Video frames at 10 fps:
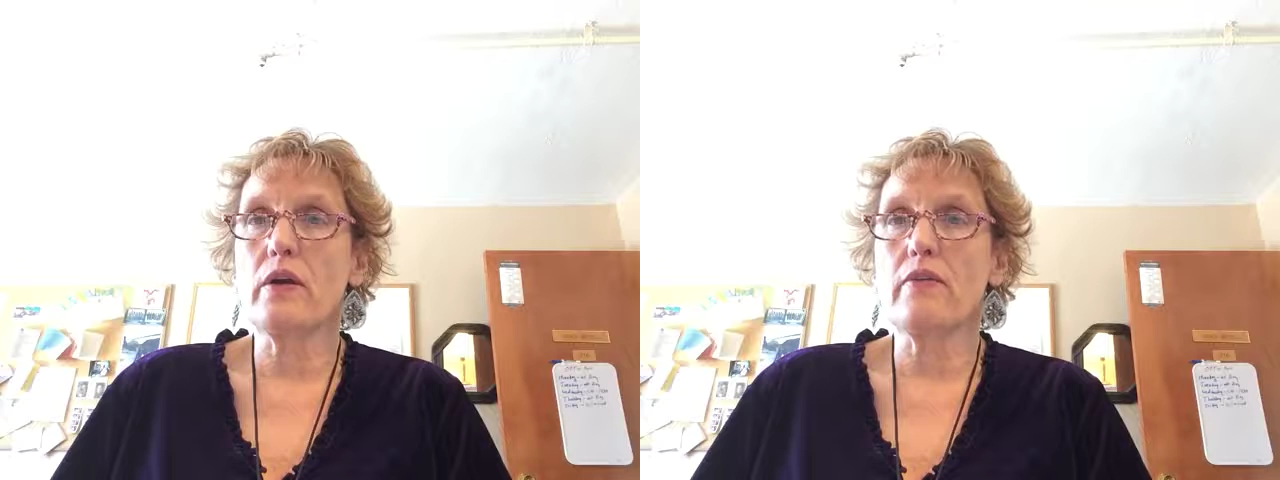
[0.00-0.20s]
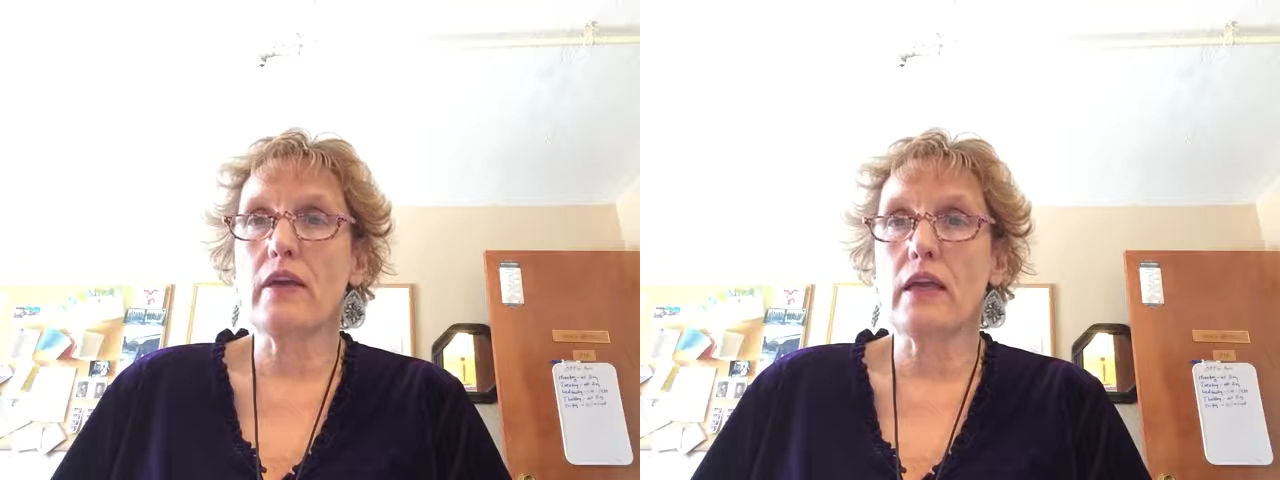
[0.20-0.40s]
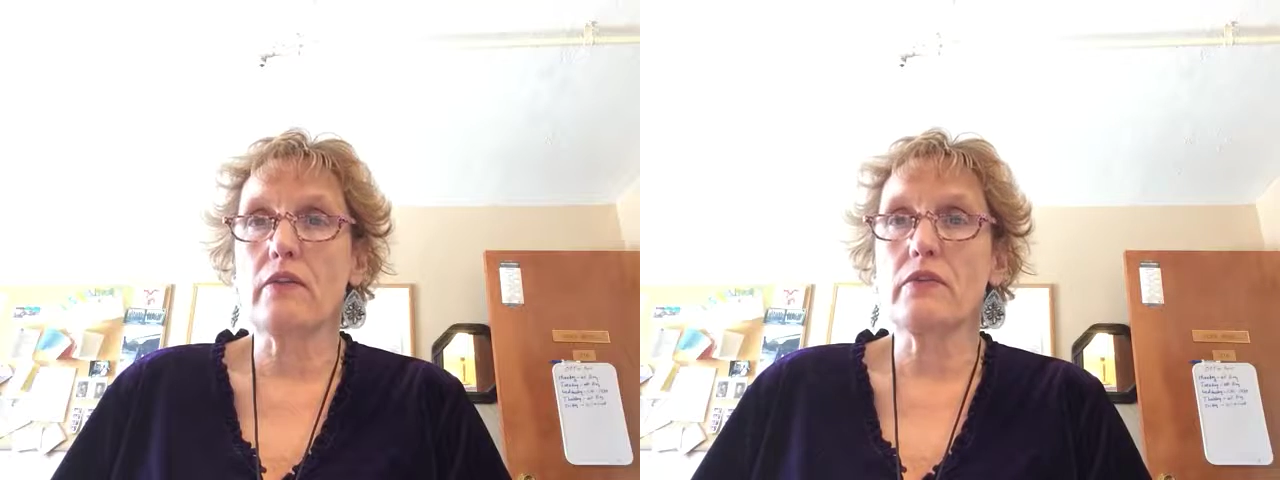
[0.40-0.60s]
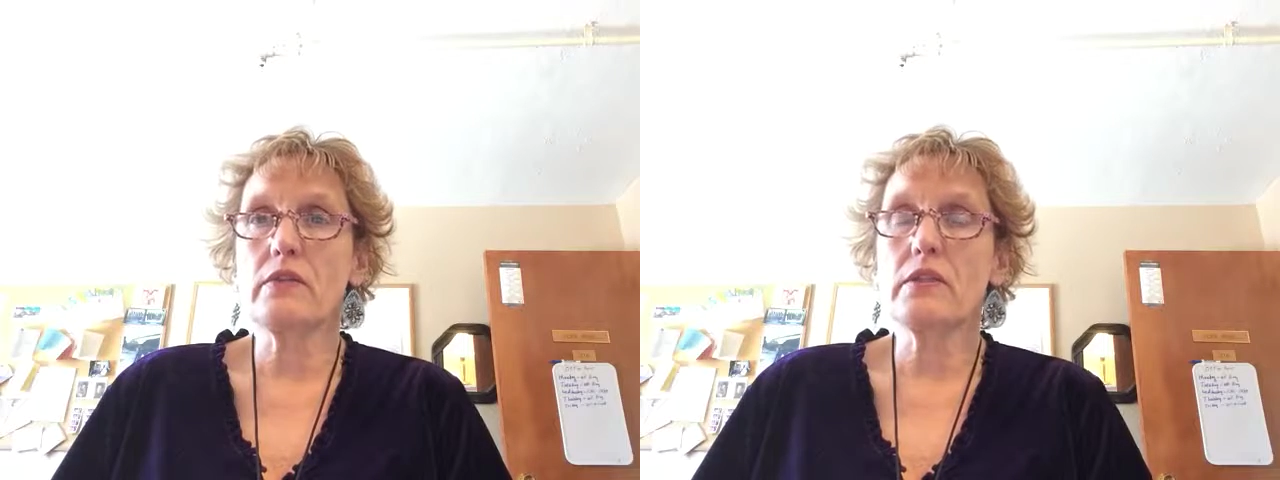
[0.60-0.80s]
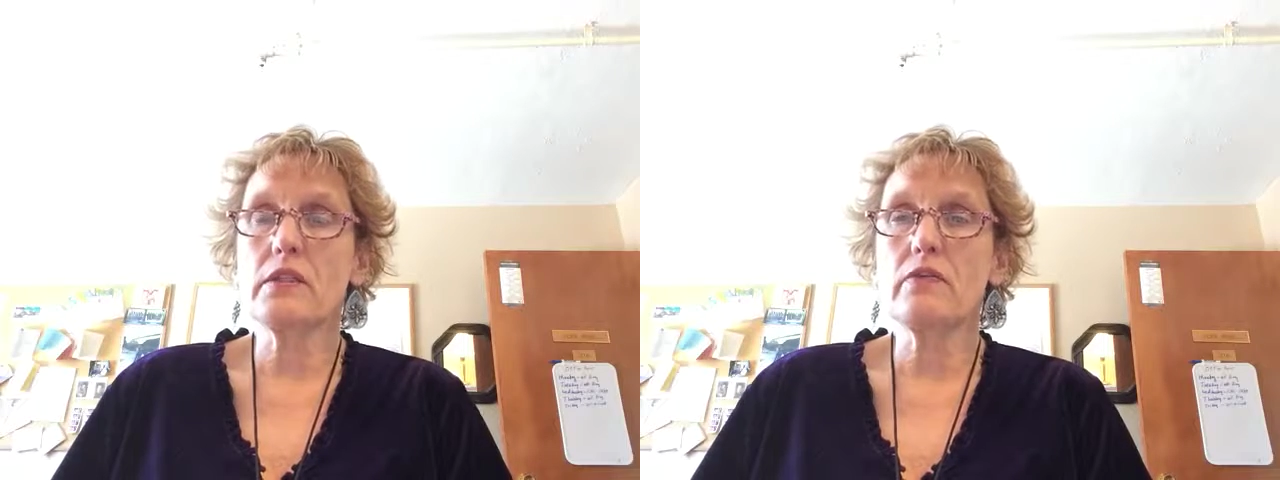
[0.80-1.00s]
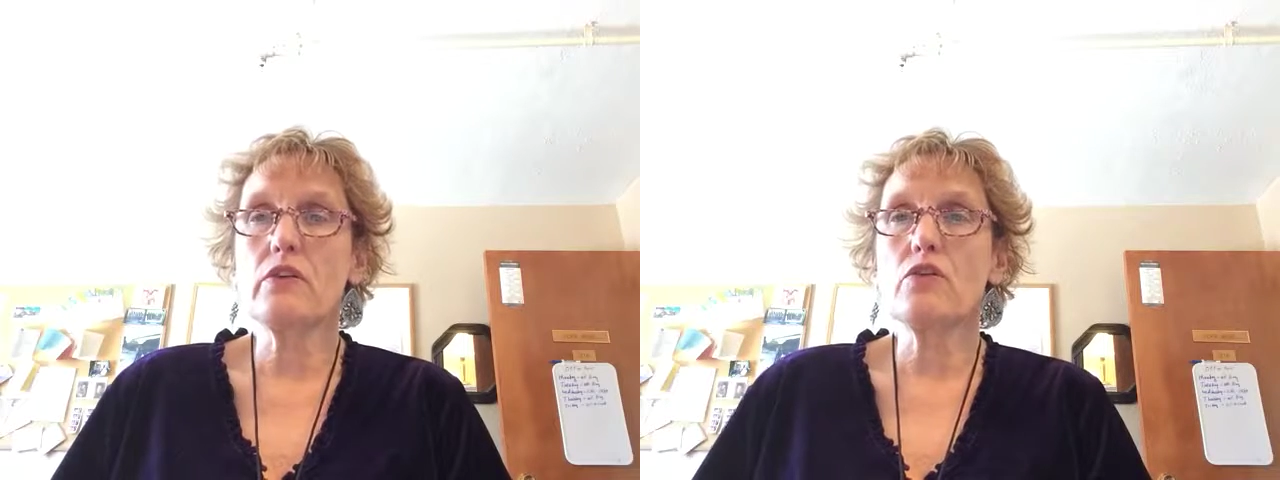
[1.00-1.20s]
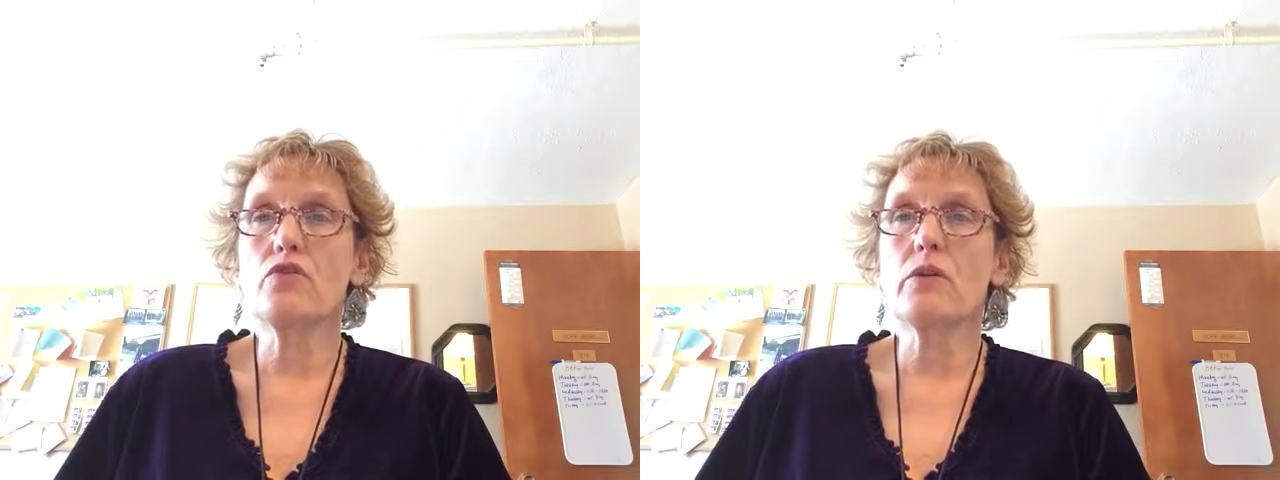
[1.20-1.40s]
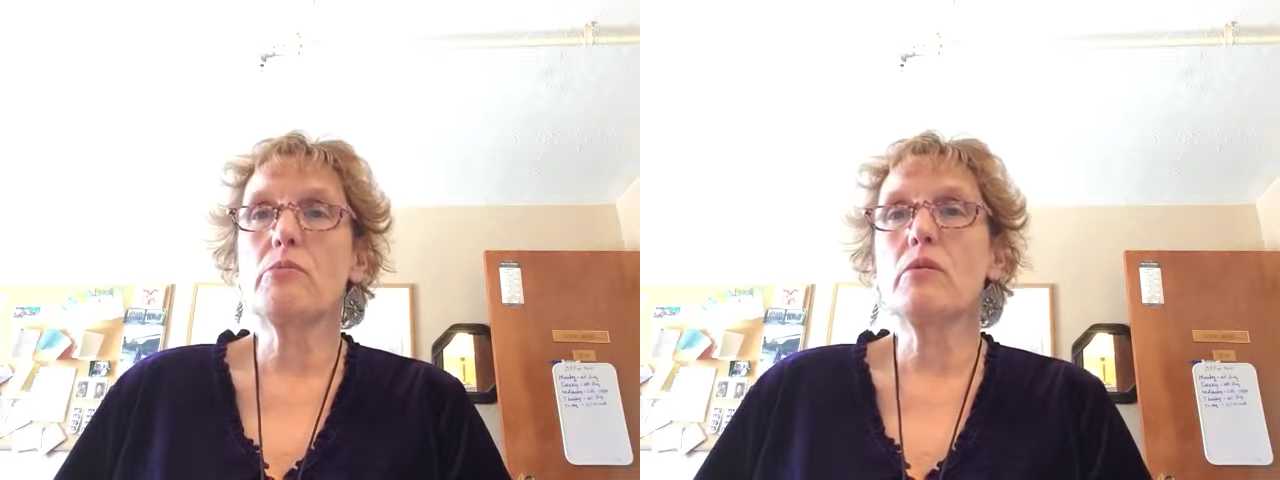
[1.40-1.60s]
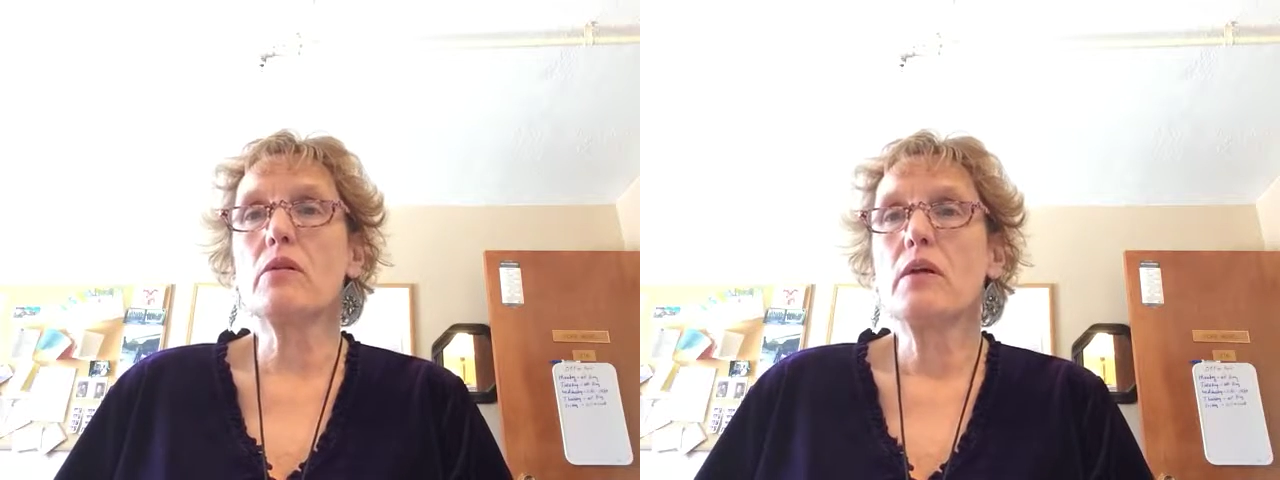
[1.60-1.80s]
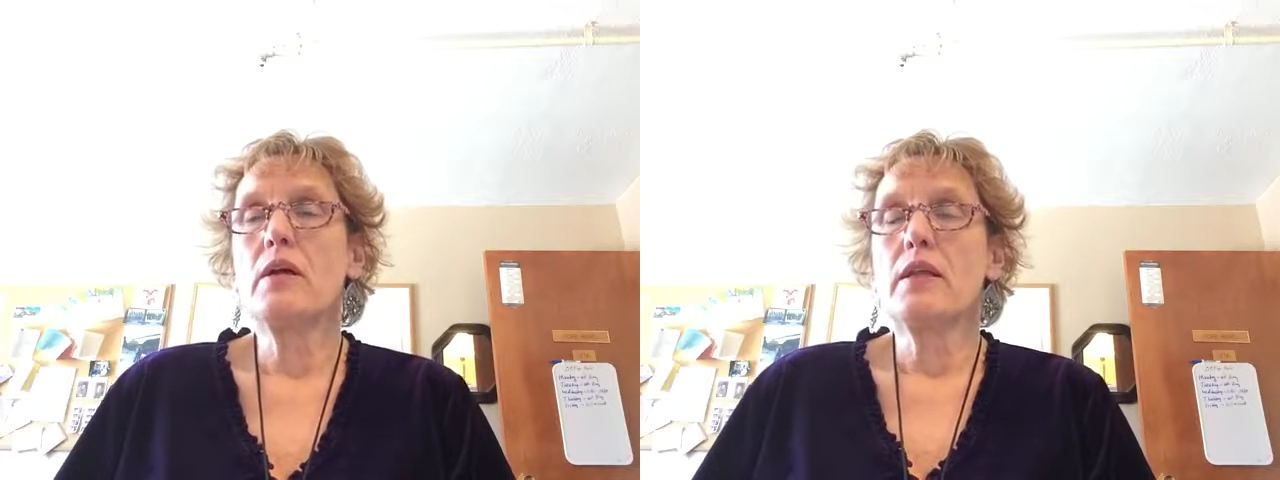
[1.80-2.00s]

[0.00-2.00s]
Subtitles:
if Canvas is giving you trouble,